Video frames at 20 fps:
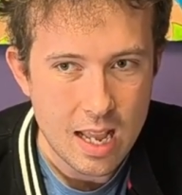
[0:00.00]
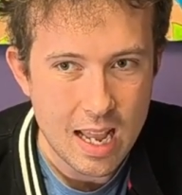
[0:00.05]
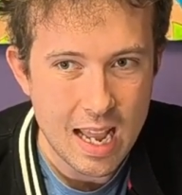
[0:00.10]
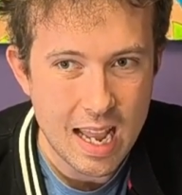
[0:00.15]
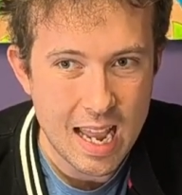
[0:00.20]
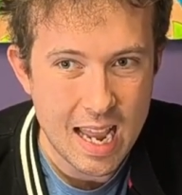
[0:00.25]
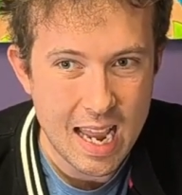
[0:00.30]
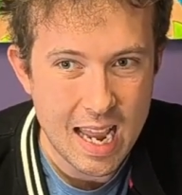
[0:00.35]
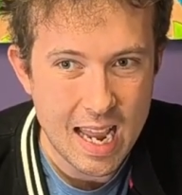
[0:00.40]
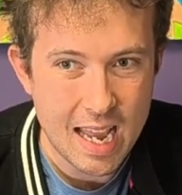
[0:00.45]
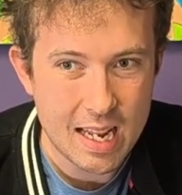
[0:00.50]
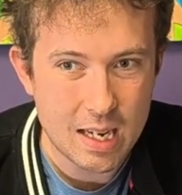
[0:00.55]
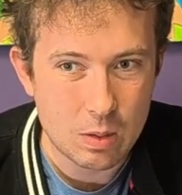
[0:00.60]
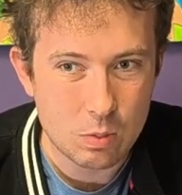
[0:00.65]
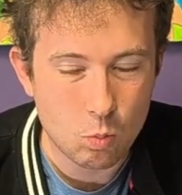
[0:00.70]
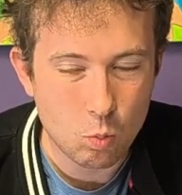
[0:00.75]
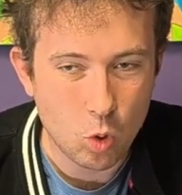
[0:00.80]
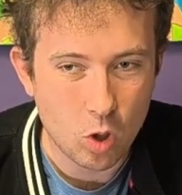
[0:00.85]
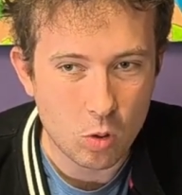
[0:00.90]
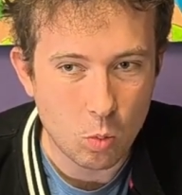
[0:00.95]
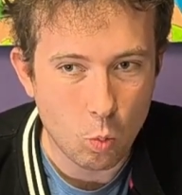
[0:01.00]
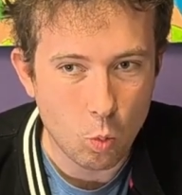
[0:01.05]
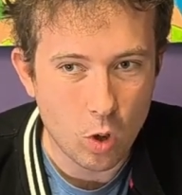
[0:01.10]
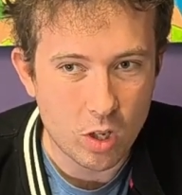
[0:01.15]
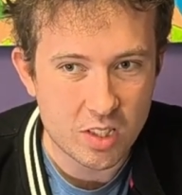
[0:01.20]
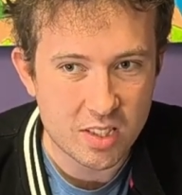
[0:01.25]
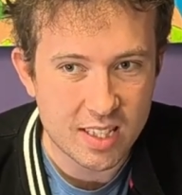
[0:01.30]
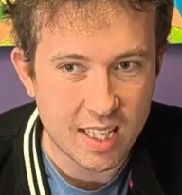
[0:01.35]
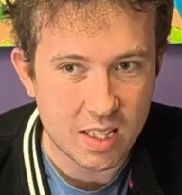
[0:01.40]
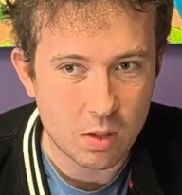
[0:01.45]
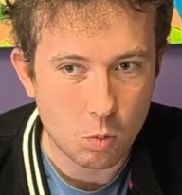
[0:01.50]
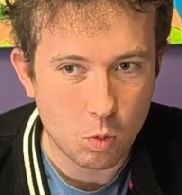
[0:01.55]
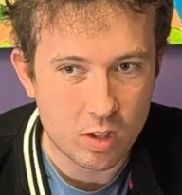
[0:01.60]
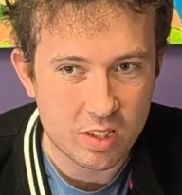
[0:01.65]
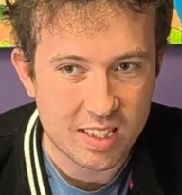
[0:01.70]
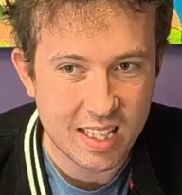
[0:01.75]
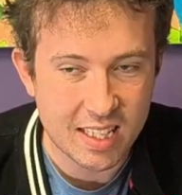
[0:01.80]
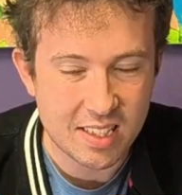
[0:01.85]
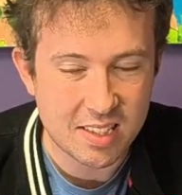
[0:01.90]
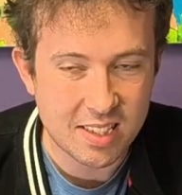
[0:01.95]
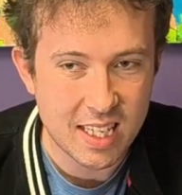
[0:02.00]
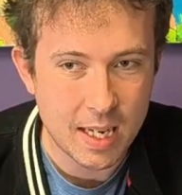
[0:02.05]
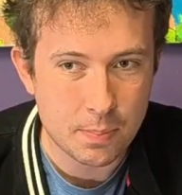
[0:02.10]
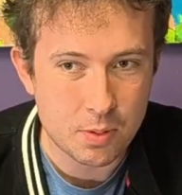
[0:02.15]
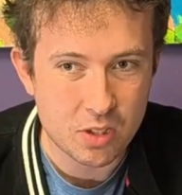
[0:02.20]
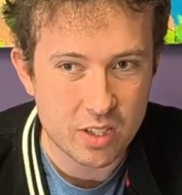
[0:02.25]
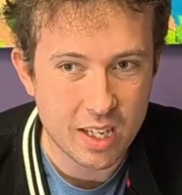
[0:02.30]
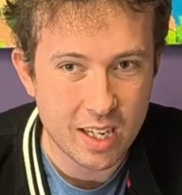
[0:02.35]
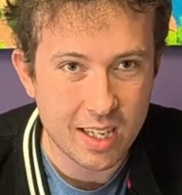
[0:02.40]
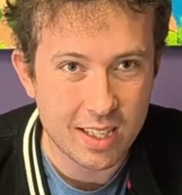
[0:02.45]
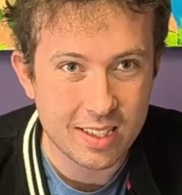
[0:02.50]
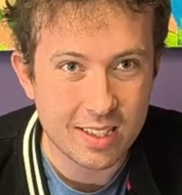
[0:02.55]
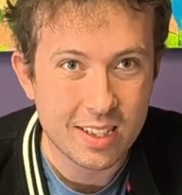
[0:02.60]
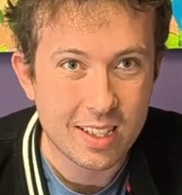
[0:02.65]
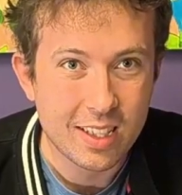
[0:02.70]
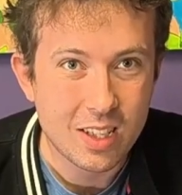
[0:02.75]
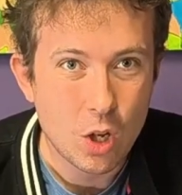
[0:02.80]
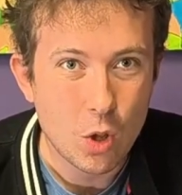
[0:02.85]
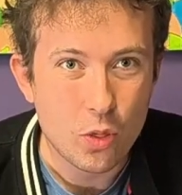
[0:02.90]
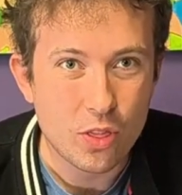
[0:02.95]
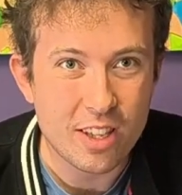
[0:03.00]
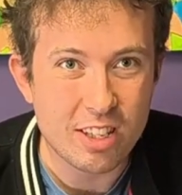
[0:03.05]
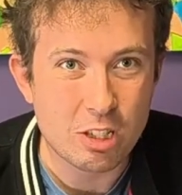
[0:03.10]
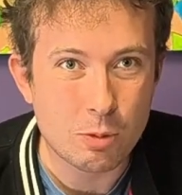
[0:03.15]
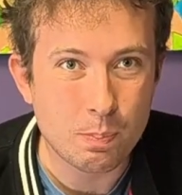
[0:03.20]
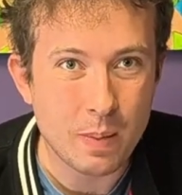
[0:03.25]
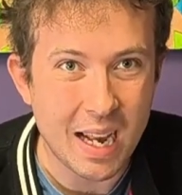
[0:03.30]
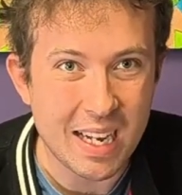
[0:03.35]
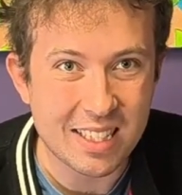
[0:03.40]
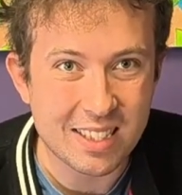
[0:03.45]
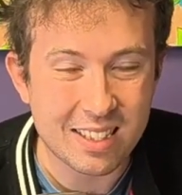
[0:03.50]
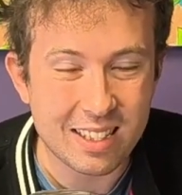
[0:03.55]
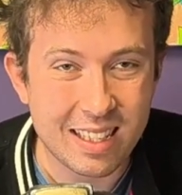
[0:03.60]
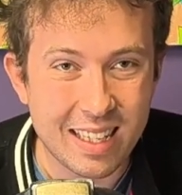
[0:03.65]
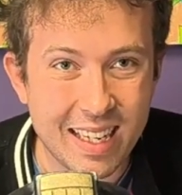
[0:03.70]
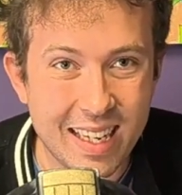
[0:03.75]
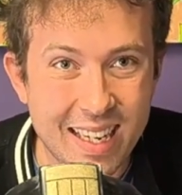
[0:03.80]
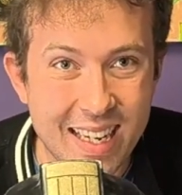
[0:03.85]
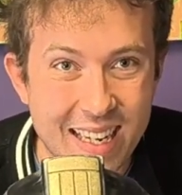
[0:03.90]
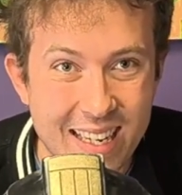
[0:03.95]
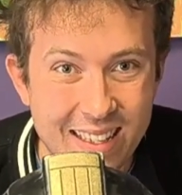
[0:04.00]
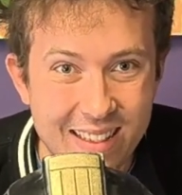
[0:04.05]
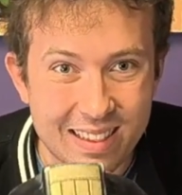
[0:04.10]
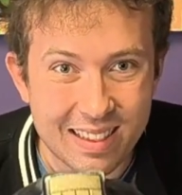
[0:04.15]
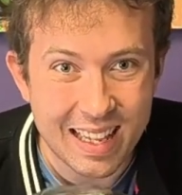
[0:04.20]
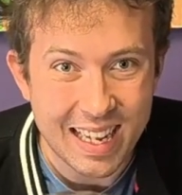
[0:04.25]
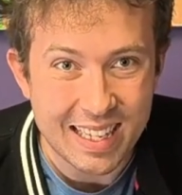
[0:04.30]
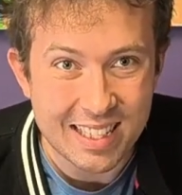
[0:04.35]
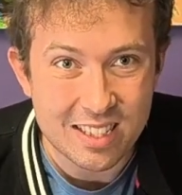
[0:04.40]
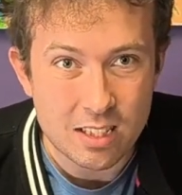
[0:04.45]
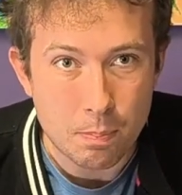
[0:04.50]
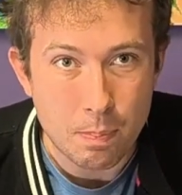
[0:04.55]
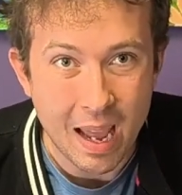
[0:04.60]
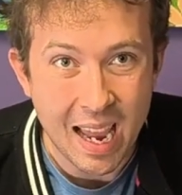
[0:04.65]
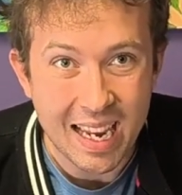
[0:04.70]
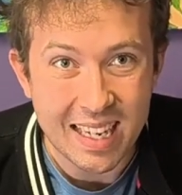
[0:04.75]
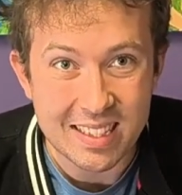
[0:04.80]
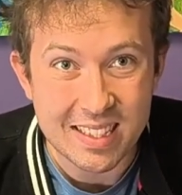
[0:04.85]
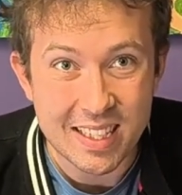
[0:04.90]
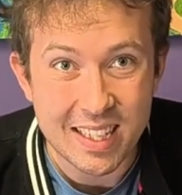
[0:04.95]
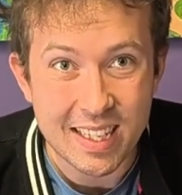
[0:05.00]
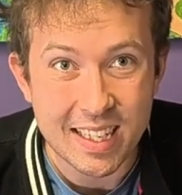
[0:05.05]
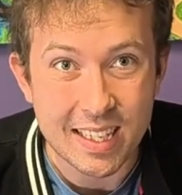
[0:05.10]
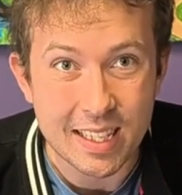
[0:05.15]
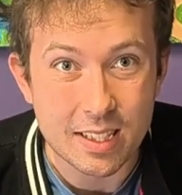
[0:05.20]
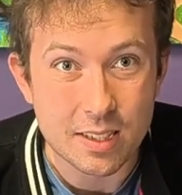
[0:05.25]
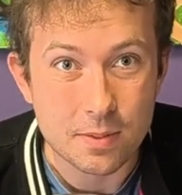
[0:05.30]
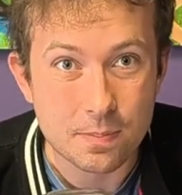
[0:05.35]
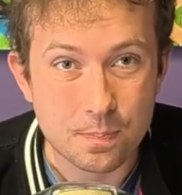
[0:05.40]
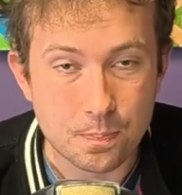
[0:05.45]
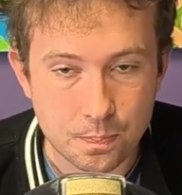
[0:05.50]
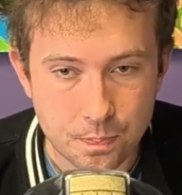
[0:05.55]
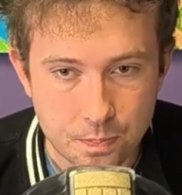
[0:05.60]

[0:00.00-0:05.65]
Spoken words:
And once that step's done, this basically leads to painting.